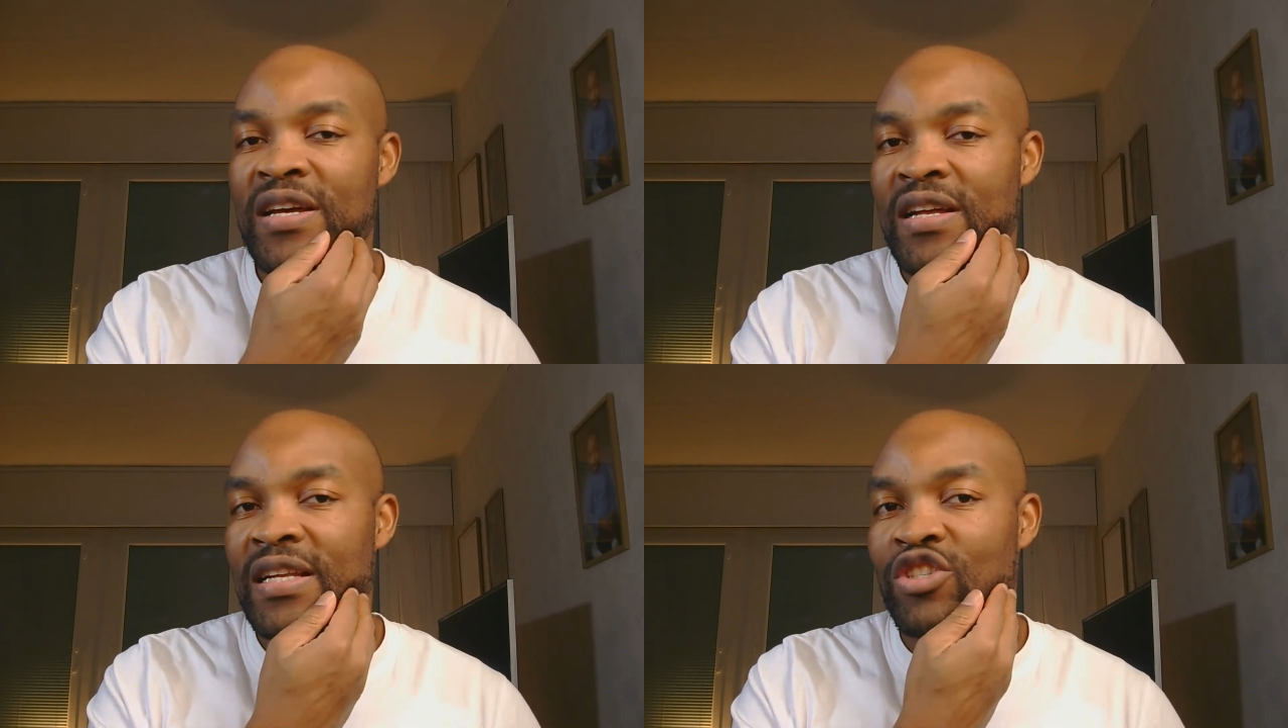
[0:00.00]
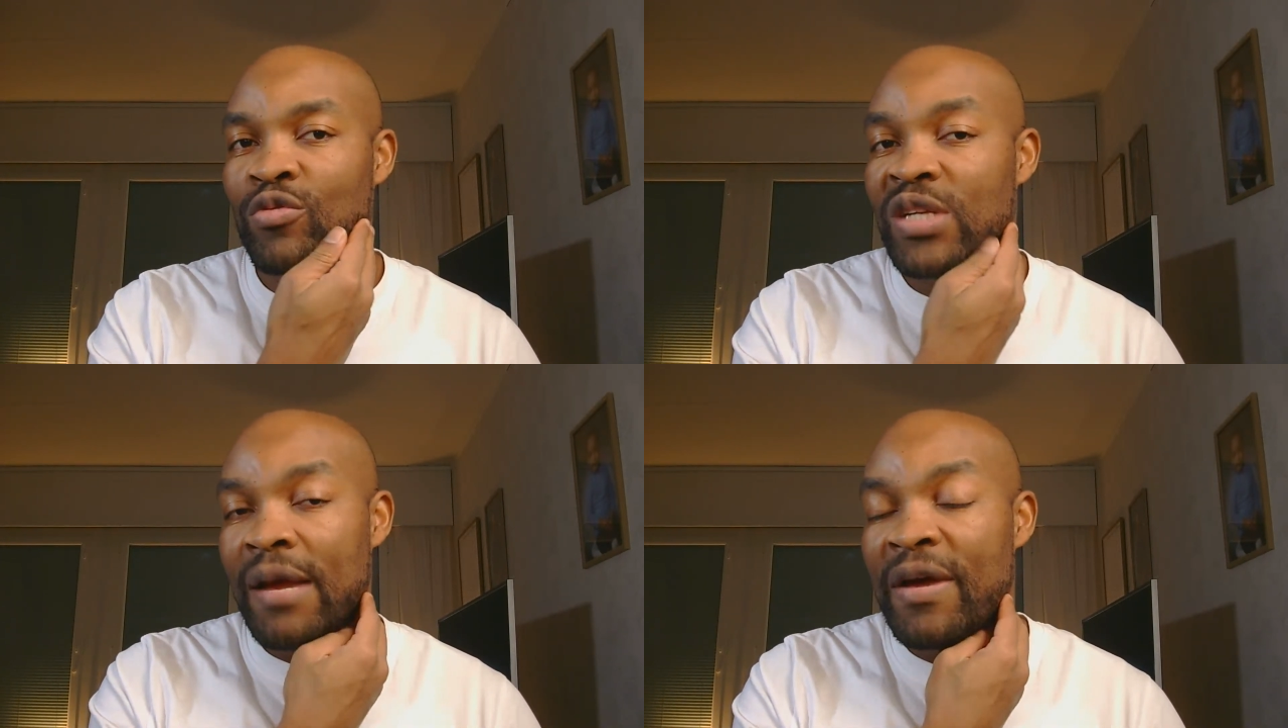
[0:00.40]
the
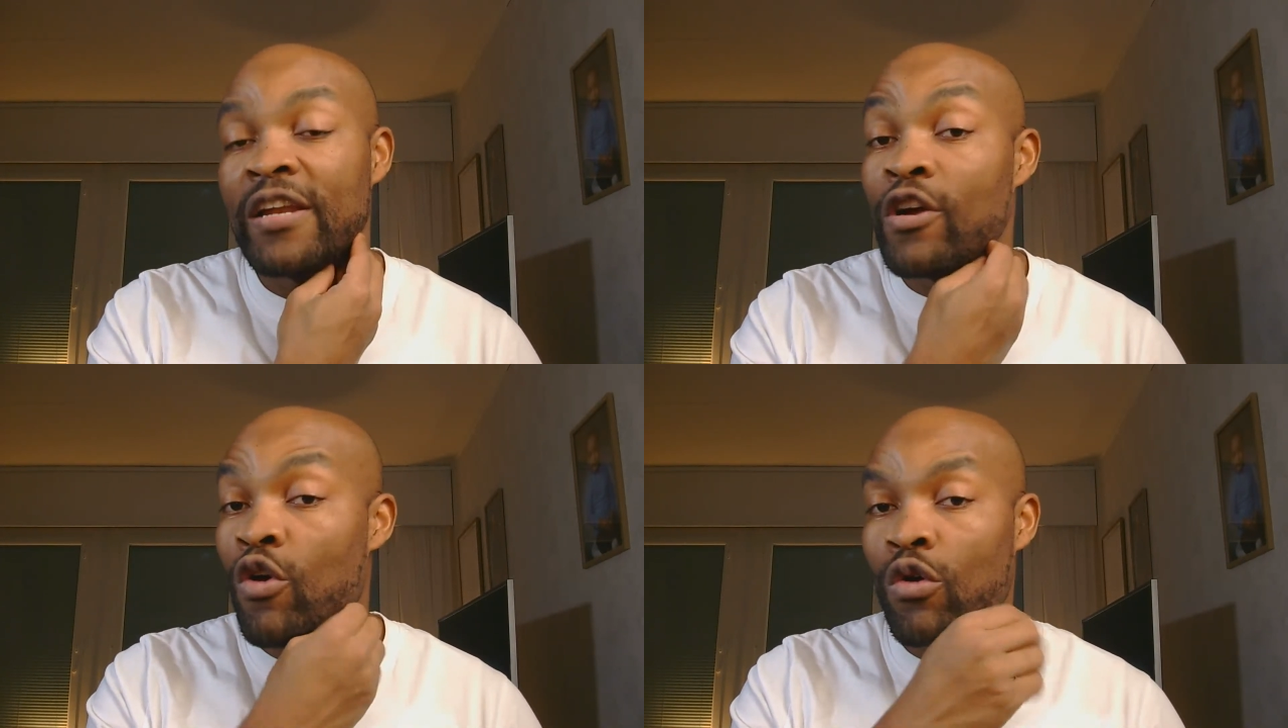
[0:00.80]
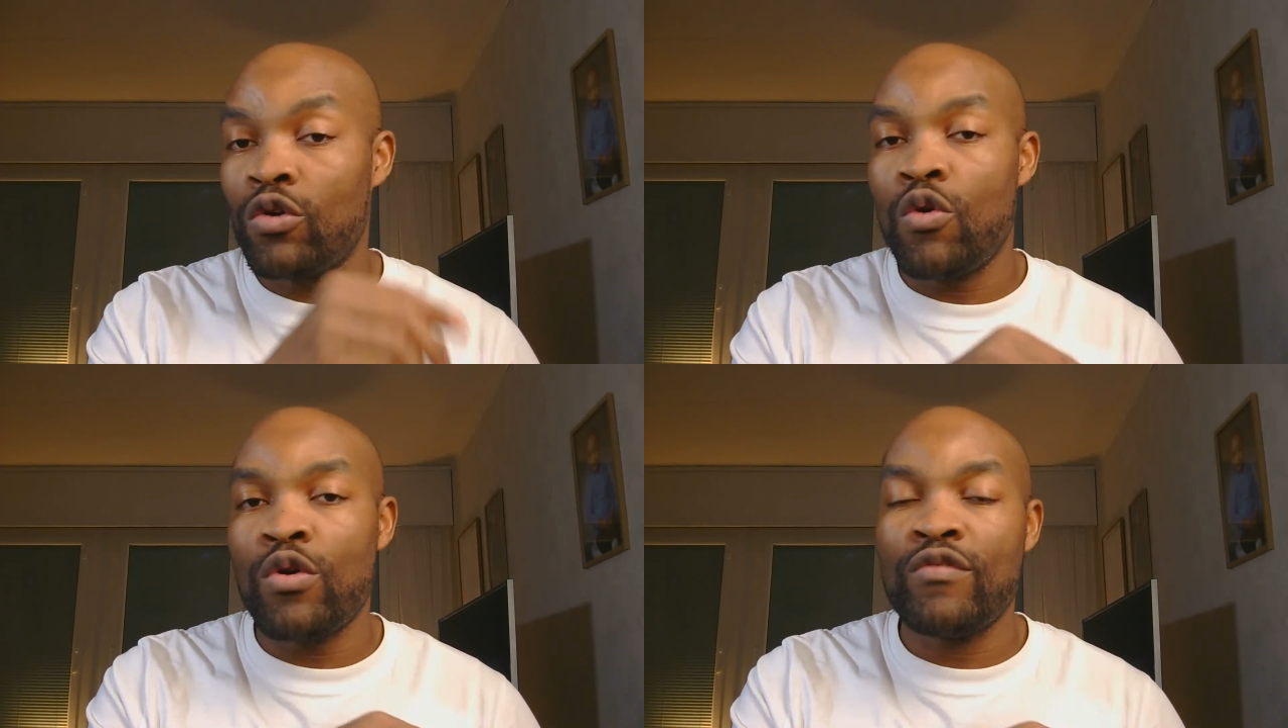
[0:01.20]
subscriber link.
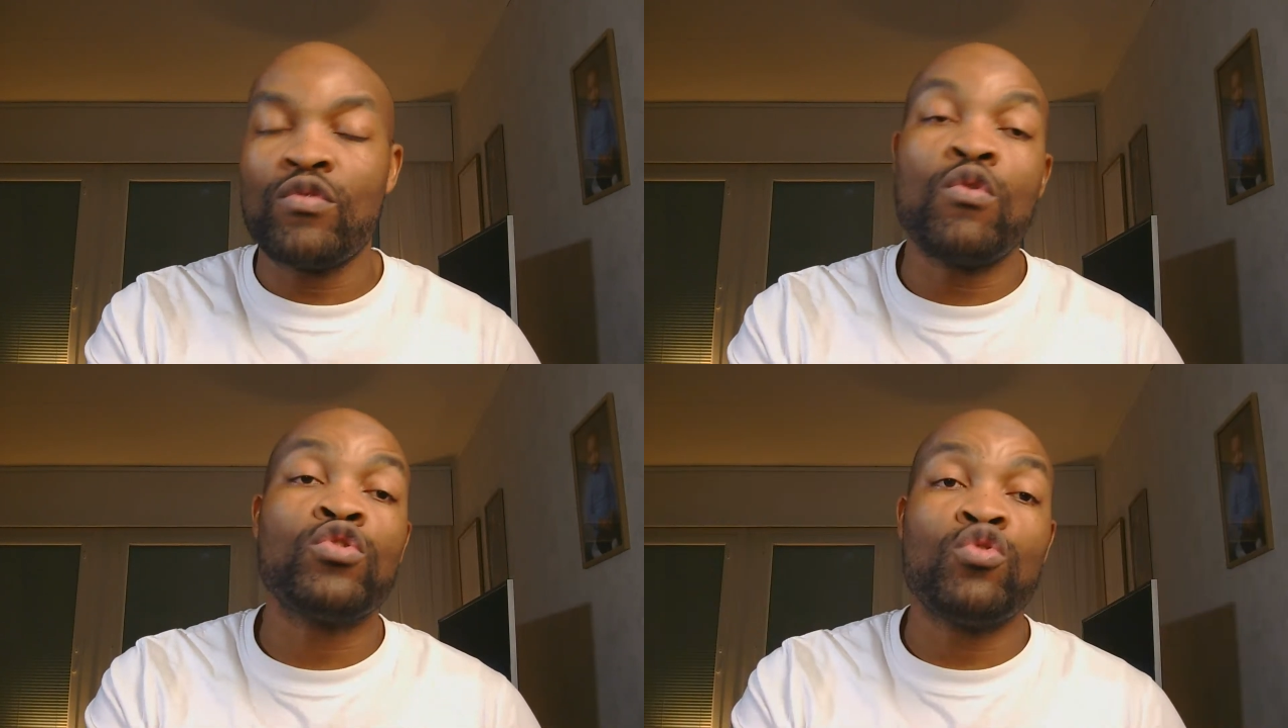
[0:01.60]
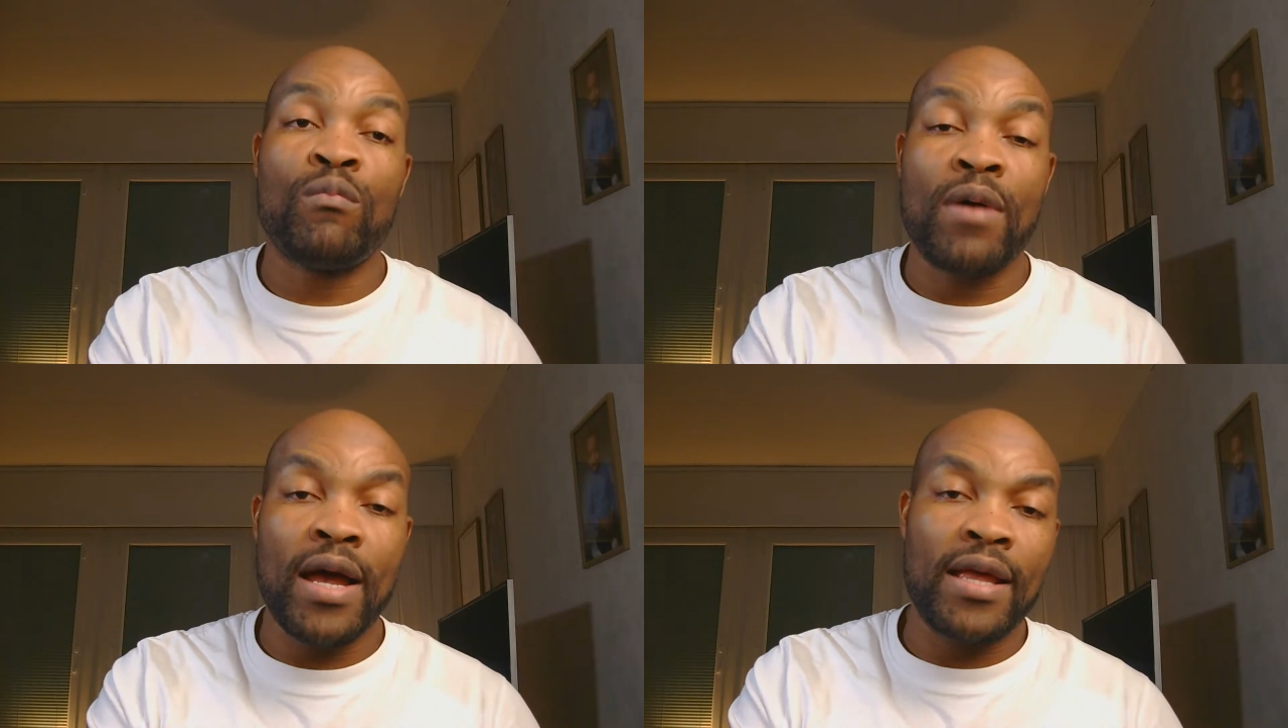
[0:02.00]
Although if you go to
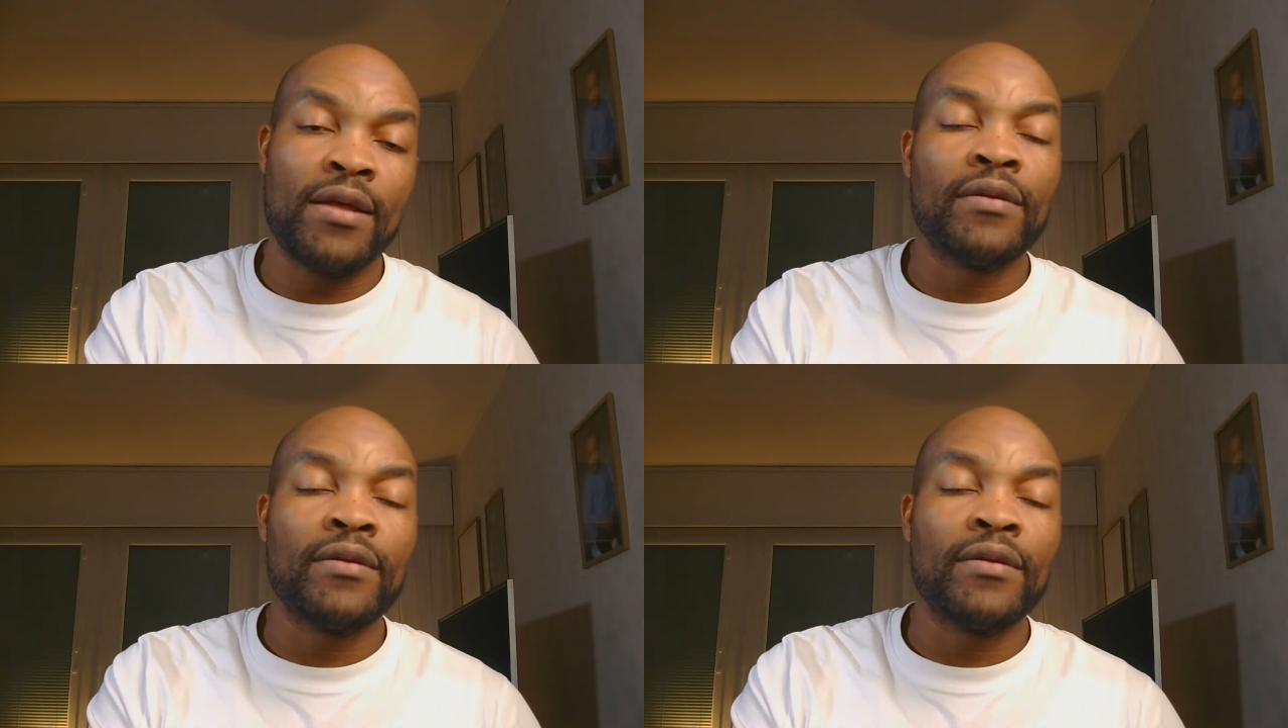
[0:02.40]
my